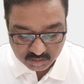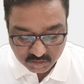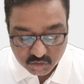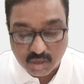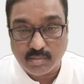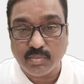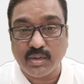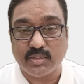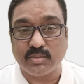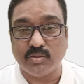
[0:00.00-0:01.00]

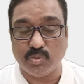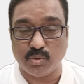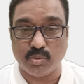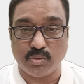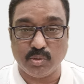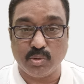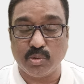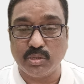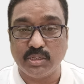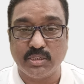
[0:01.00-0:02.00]
Jobless growth.
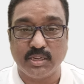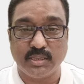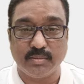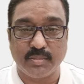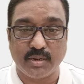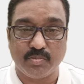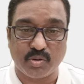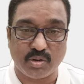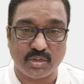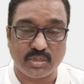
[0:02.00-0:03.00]
Growth is nothing but
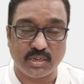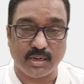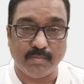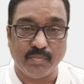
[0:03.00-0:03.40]
production.